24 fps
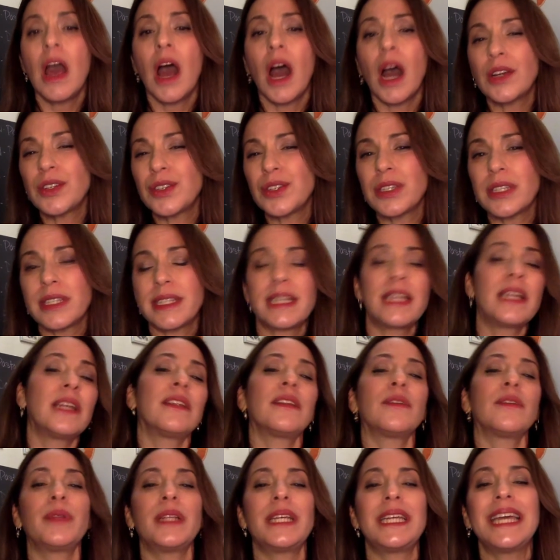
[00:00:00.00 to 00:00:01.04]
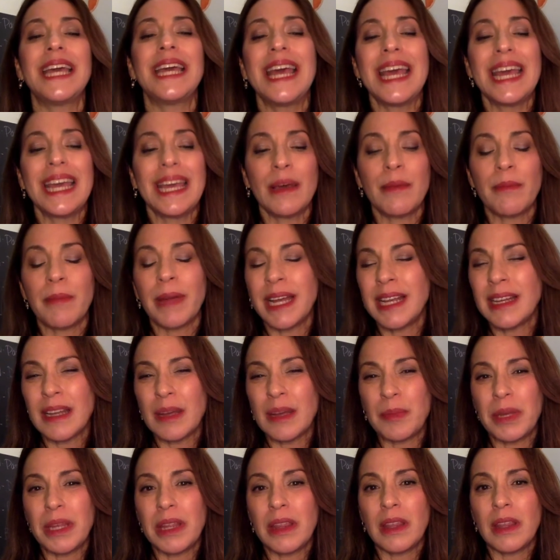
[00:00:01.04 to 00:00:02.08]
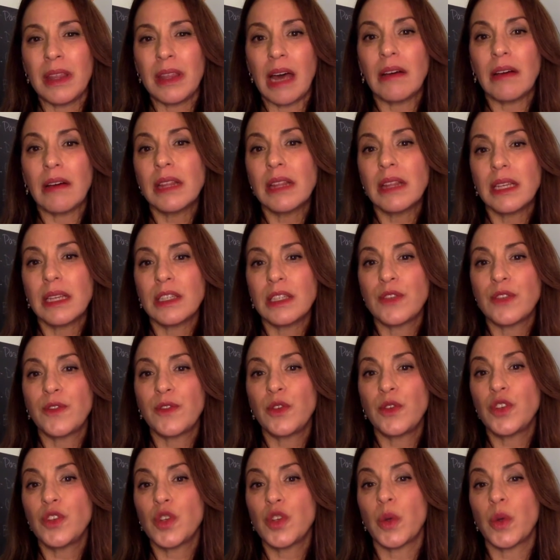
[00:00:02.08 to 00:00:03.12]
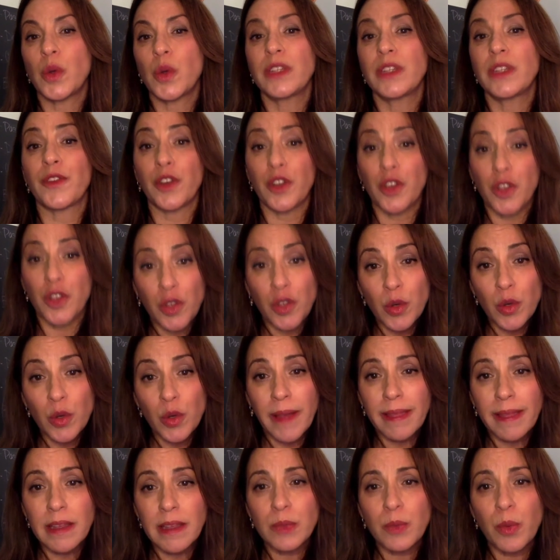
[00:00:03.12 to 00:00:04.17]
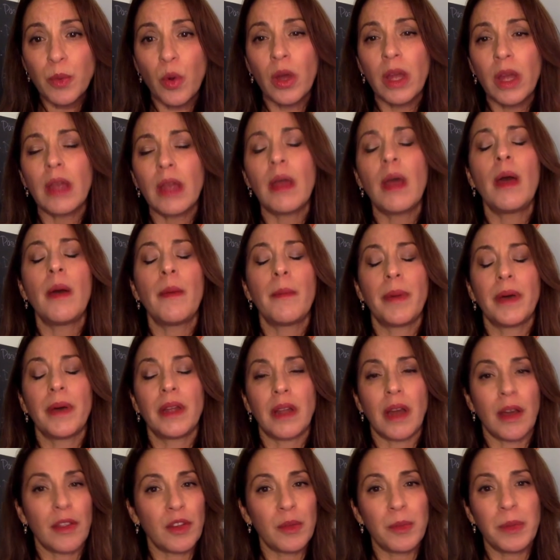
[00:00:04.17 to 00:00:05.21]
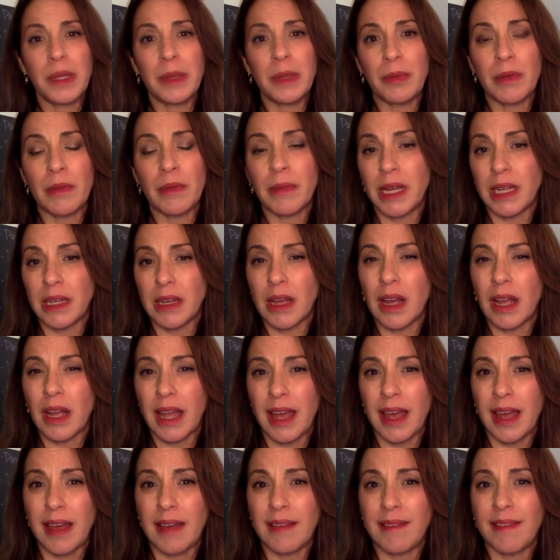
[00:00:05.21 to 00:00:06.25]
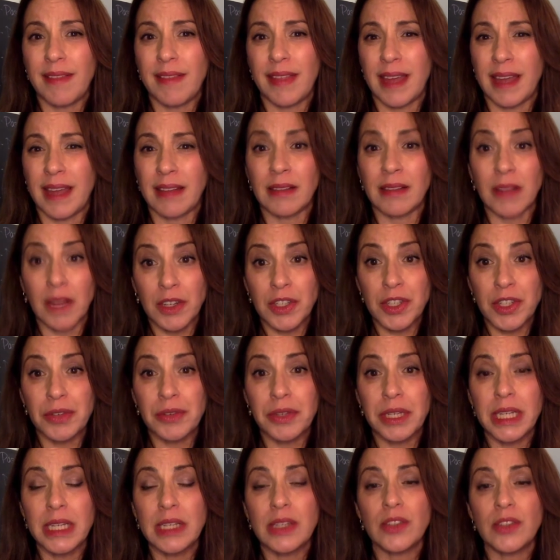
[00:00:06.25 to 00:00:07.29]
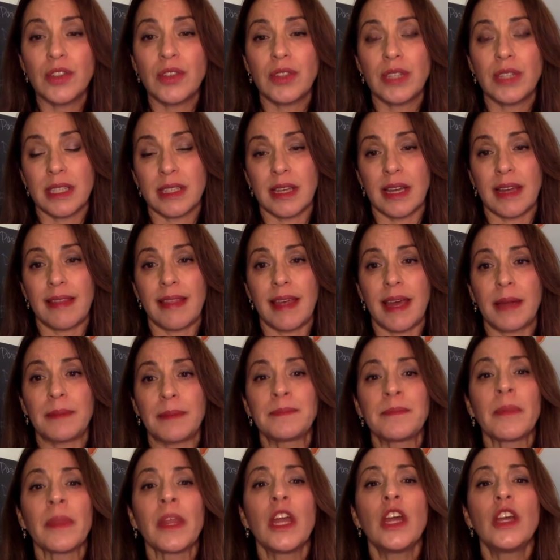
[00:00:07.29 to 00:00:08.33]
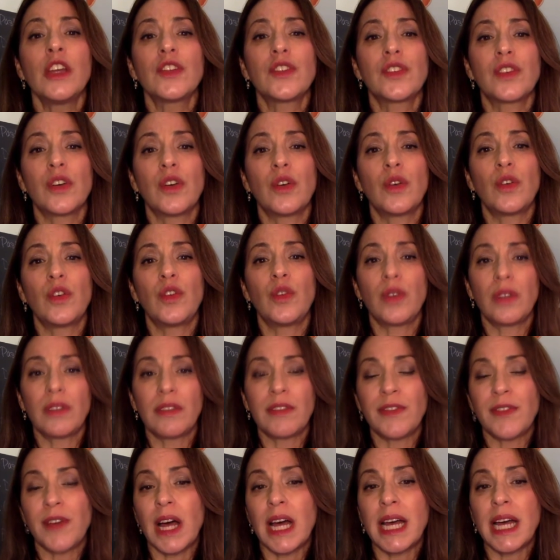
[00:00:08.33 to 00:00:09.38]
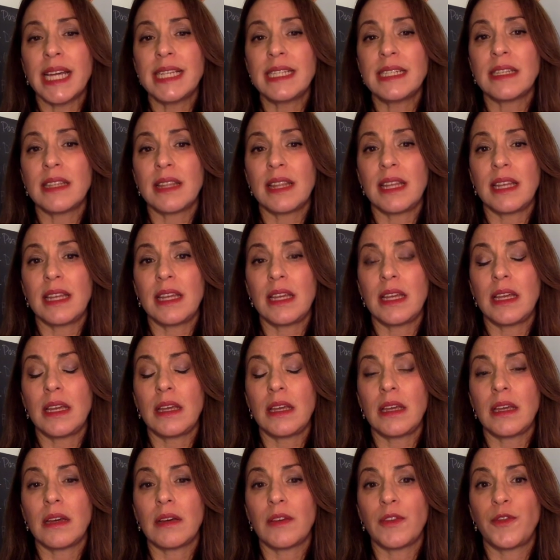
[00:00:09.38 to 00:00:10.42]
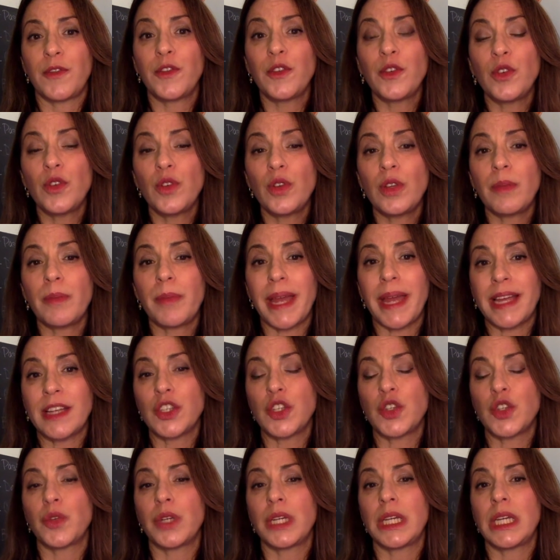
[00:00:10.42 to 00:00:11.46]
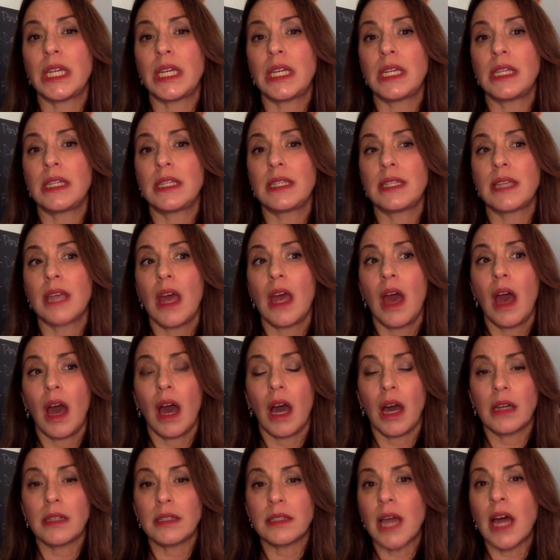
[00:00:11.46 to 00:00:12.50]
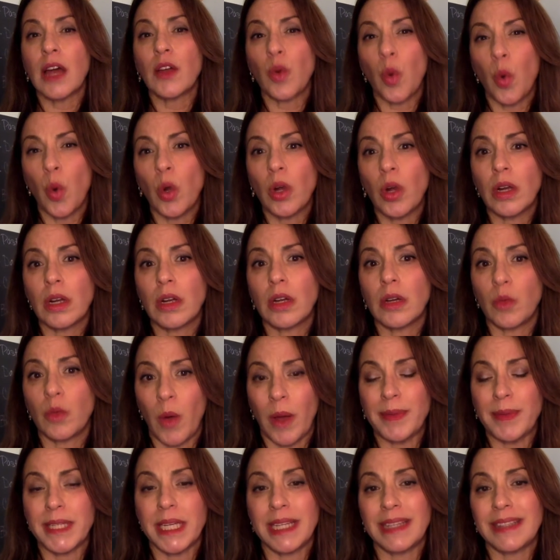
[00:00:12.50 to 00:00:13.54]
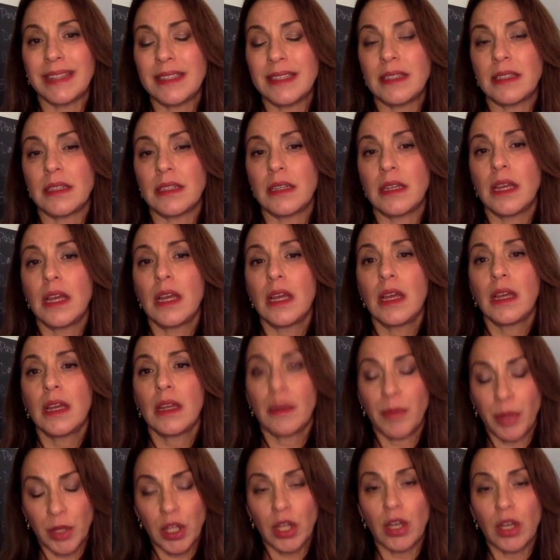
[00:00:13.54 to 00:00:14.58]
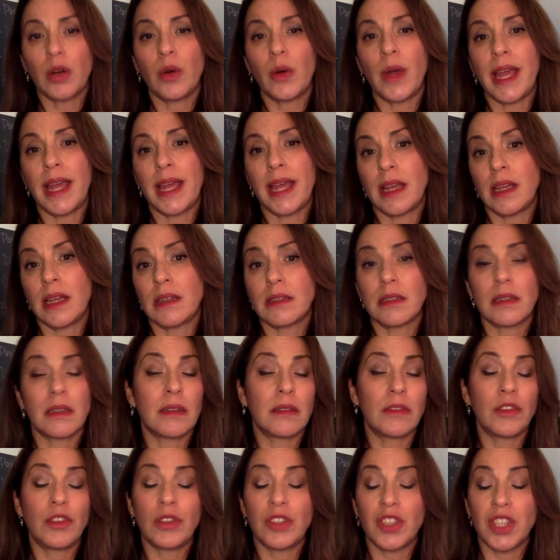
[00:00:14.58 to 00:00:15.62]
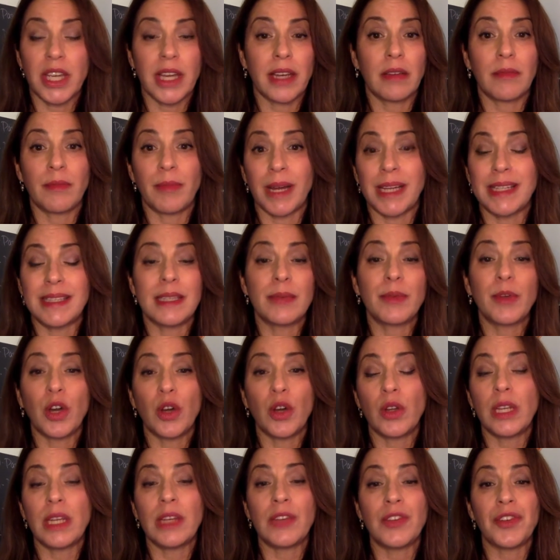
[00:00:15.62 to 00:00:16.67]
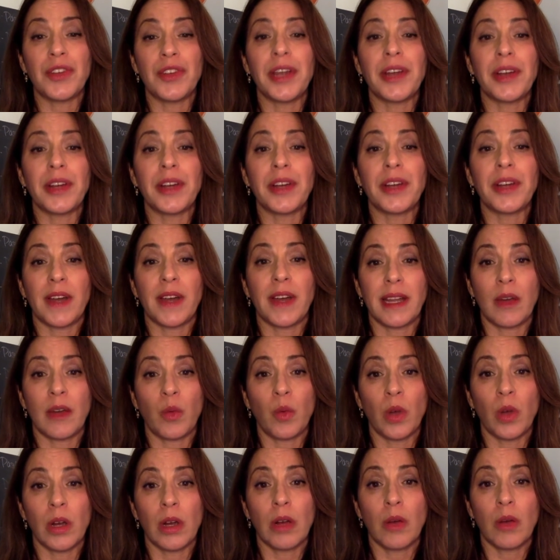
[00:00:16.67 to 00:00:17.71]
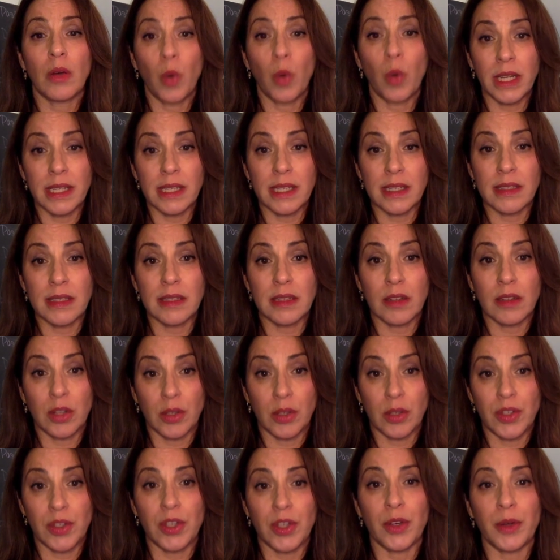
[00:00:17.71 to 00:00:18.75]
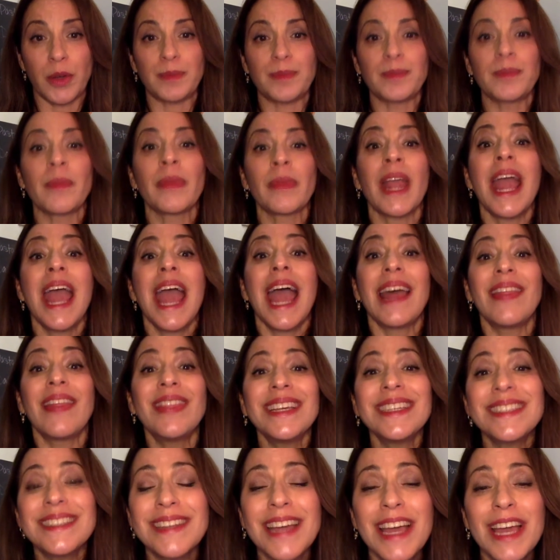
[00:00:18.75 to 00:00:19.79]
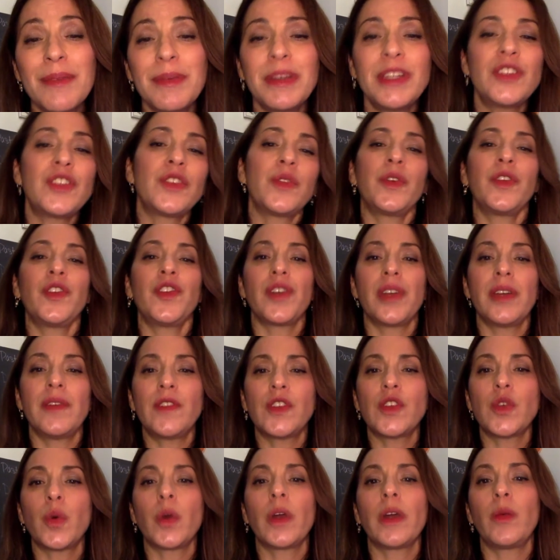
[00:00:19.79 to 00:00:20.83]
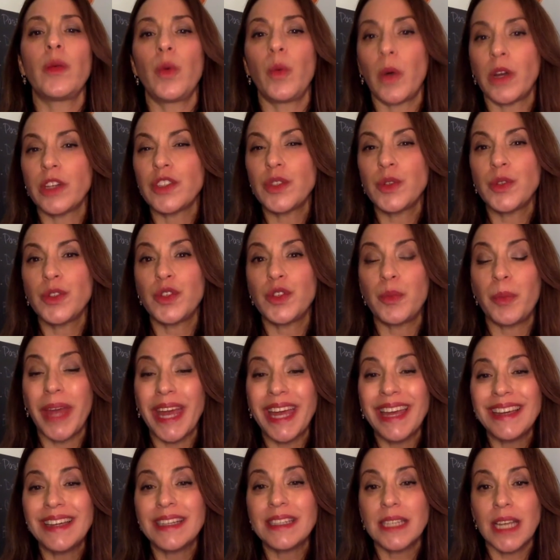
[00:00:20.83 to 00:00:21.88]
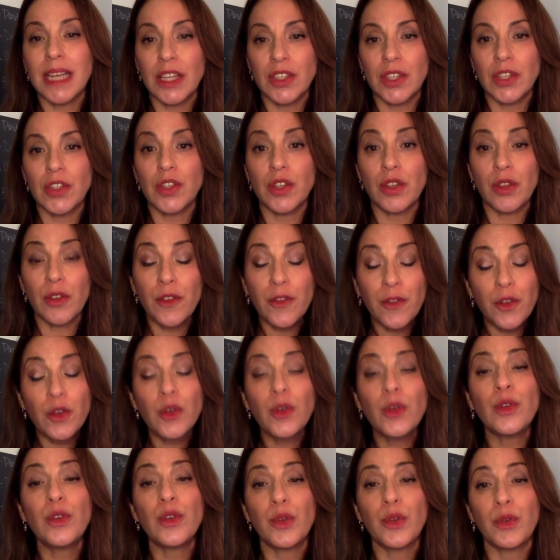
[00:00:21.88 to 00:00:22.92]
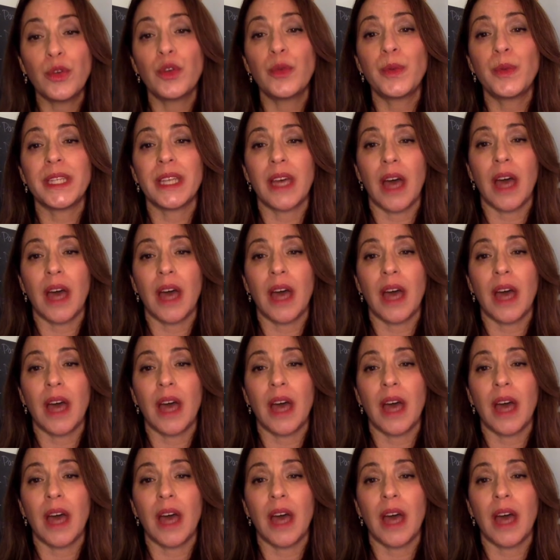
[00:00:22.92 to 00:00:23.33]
Understandably, it might not be the healthiest food choice for you at this point, but other people might not have that luxury to decide that. So you can find the foodpantries.org website listed below, and you can check by zip code in your area to find out where one is close to you. And this time in doing your inventory, we want you to pay attention to the food groups